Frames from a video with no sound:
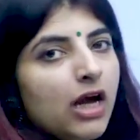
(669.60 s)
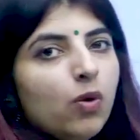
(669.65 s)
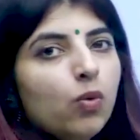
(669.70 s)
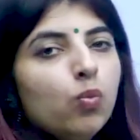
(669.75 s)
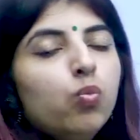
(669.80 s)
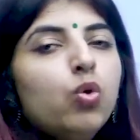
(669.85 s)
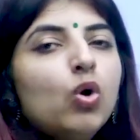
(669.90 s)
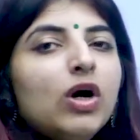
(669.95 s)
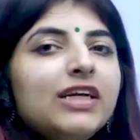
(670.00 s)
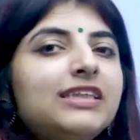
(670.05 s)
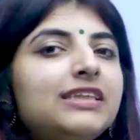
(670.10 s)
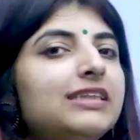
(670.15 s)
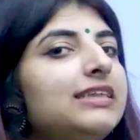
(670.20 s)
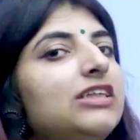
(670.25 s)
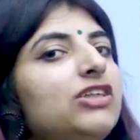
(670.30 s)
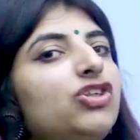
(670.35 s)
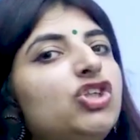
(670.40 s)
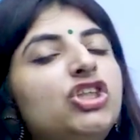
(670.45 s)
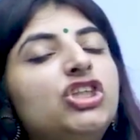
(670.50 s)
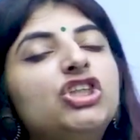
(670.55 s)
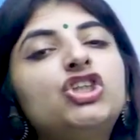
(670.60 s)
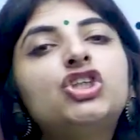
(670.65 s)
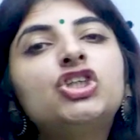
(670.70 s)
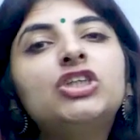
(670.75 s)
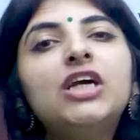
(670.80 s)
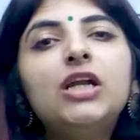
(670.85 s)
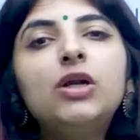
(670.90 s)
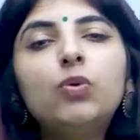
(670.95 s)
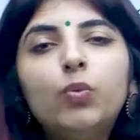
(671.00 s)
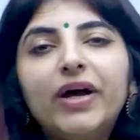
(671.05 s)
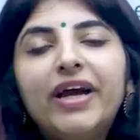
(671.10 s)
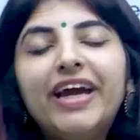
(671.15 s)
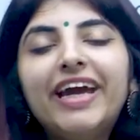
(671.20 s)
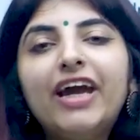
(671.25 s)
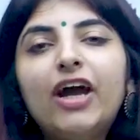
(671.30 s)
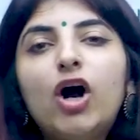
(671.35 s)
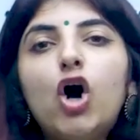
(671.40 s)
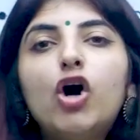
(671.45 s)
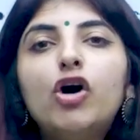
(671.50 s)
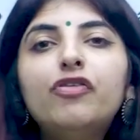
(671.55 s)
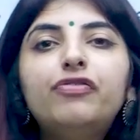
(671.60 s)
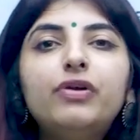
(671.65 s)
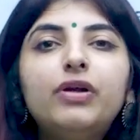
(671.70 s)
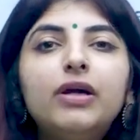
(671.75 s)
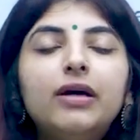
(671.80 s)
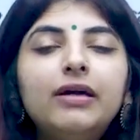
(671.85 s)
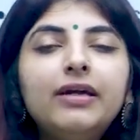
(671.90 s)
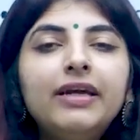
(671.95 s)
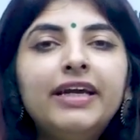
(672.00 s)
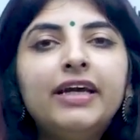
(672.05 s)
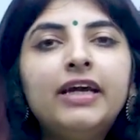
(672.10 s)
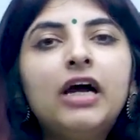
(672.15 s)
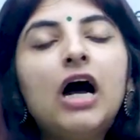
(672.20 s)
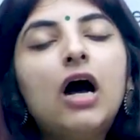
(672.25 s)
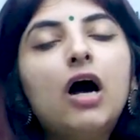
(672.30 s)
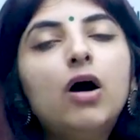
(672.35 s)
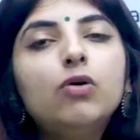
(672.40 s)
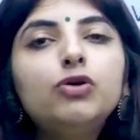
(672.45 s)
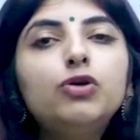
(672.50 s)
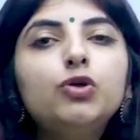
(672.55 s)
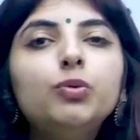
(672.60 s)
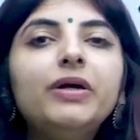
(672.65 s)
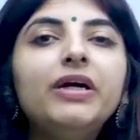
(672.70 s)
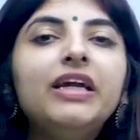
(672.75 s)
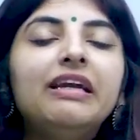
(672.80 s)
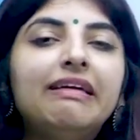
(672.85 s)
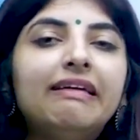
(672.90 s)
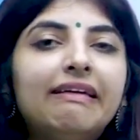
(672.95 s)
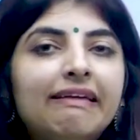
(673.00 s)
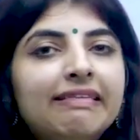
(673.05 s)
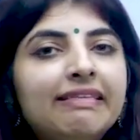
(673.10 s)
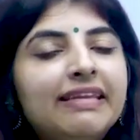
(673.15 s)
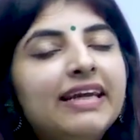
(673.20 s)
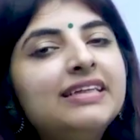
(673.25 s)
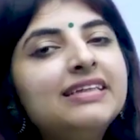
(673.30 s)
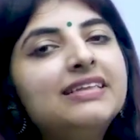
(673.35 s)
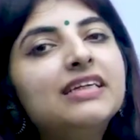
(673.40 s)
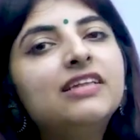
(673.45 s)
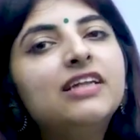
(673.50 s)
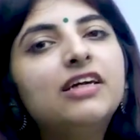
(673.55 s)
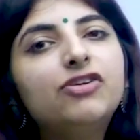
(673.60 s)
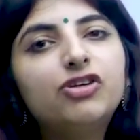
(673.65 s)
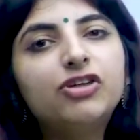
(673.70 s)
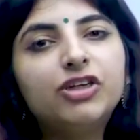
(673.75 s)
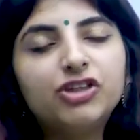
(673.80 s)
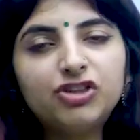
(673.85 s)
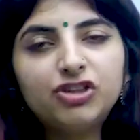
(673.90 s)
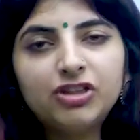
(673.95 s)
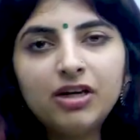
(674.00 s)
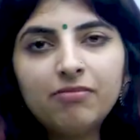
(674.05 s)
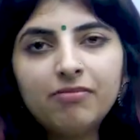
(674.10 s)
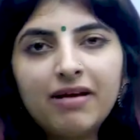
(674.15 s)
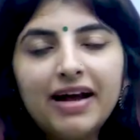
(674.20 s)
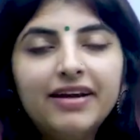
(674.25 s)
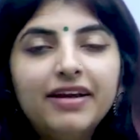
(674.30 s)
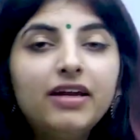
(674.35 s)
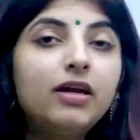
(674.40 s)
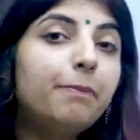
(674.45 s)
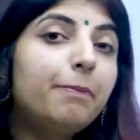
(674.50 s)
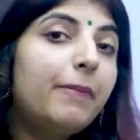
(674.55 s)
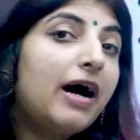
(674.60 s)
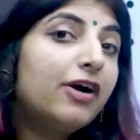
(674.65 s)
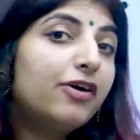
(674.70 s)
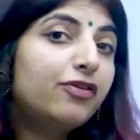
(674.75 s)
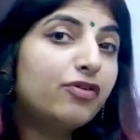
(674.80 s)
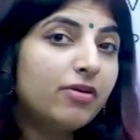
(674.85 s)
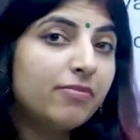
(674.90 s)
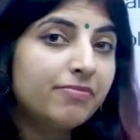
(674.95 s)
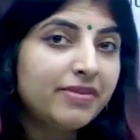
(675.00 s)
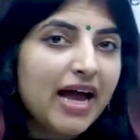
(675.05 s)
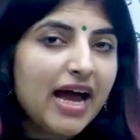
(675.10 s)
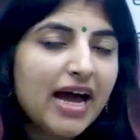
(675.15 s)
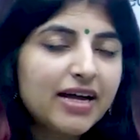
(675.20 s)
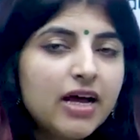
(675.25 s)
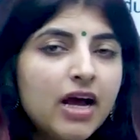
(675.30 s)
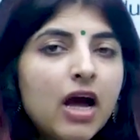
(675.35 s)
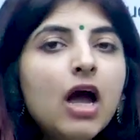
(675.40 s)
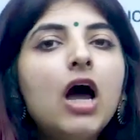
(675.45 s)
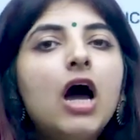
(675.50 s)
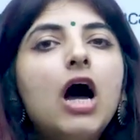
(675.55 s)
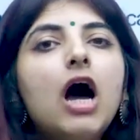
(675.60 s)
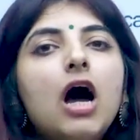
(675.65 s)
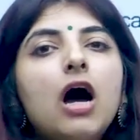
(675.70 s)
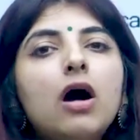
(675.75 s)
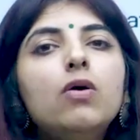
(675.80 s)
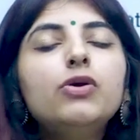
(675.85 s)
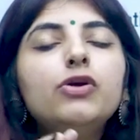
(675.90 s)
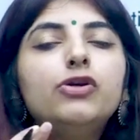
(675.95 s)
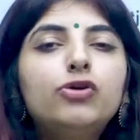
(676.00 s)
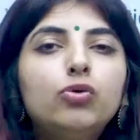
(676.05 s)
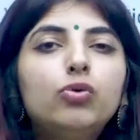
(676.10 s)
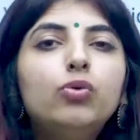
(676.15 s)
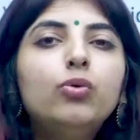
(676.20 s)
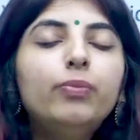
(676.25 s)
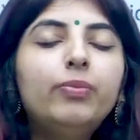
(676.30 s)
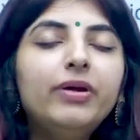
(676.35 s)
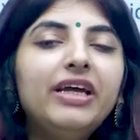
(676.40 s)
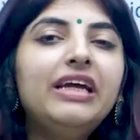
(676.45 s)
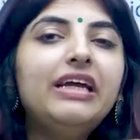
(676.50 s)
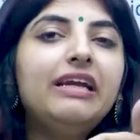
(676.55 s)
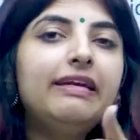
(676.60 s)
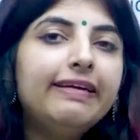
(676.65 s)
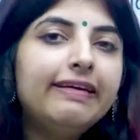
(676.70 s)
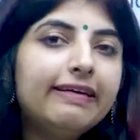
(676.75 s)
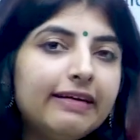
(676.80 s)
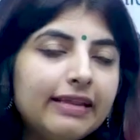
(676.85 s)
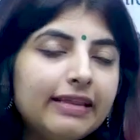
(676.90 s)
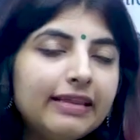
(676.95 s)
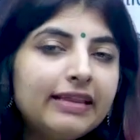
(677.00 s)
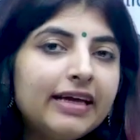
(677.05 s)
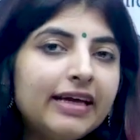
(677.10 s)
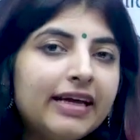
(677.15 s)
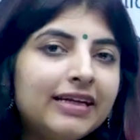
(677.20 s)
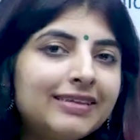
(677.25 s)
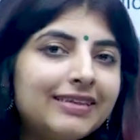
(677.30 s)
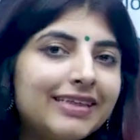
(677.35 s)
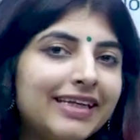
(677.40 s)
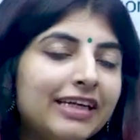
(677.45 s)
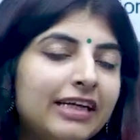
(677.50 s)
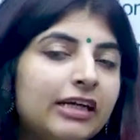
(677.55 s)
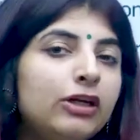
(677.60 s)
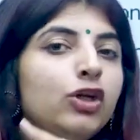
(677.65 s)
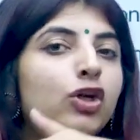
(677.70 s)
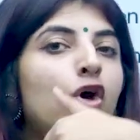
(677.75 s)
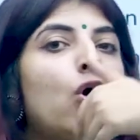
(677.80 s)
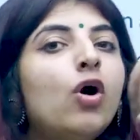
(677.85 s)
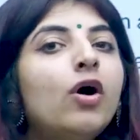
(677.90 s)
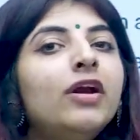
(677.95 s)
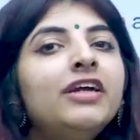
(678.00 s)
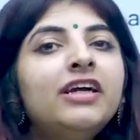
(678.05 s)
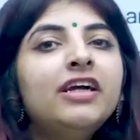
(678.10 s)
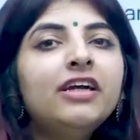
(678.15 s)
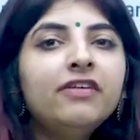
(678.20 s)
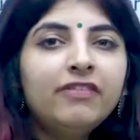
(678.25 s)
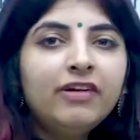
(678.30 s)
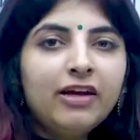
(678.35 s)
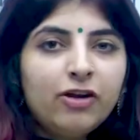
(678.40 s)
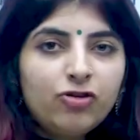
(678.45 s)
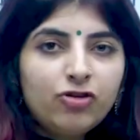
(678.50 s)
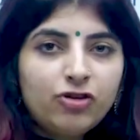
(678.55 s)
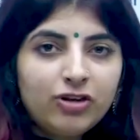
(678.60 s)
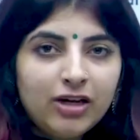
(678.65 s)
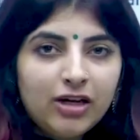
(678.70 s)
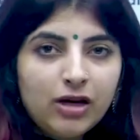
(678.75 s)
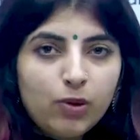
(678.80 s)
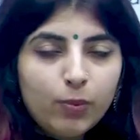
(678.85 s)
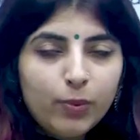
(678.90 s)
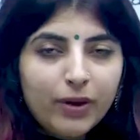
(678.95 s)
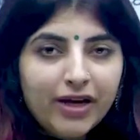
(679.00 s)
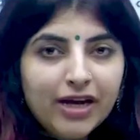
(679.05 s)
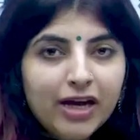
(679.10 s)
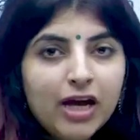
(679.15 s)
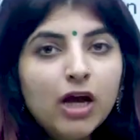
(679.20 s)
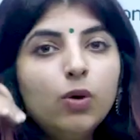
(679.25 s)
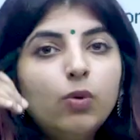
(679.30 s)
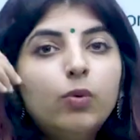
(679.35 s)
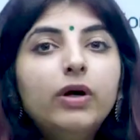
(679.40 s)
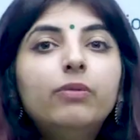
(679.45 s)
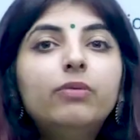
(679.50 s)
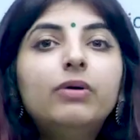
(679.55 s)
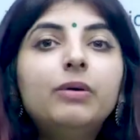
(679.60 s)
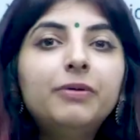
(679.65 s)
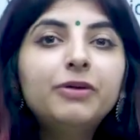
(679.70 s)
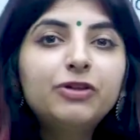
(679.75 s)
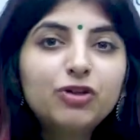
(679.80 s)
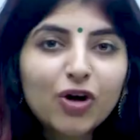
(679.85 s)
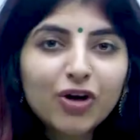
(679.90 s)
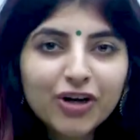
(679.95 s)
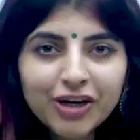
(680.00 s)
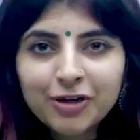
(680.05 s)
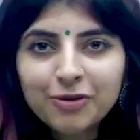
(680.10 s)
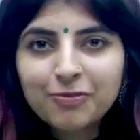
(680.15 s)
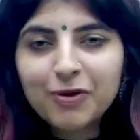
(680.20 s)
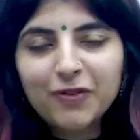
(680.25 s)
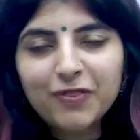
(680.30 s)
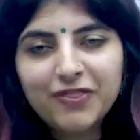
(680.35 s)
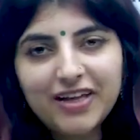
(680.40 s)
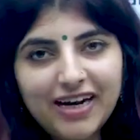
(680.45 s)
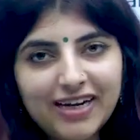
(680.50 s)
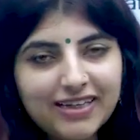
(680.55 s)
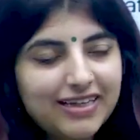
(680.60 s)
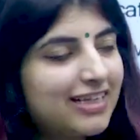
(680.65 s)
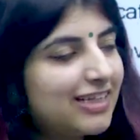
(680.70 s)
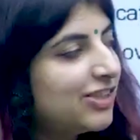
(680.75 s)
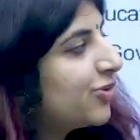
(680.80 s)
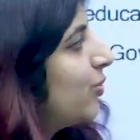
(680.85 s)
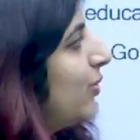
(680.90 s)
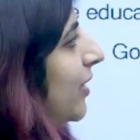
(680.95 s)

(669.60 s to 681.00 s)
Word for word: what is the traditional way of learning? How do we learn things in the traditional manner? Apart from that, how do we learn things in a non-conventional way? We will be talking about that as